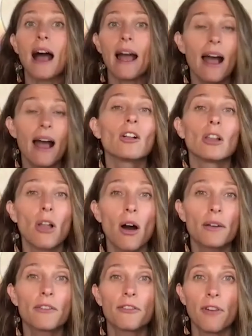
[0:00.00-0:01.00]
I have a
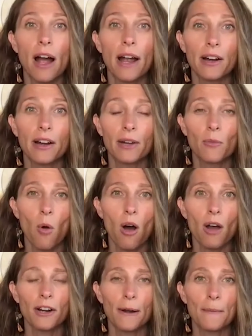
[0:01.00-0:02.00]
lot of fire and
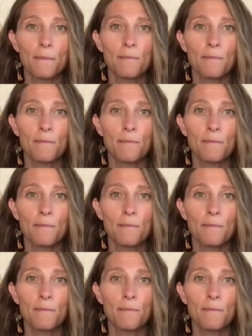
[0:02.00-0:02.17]
water.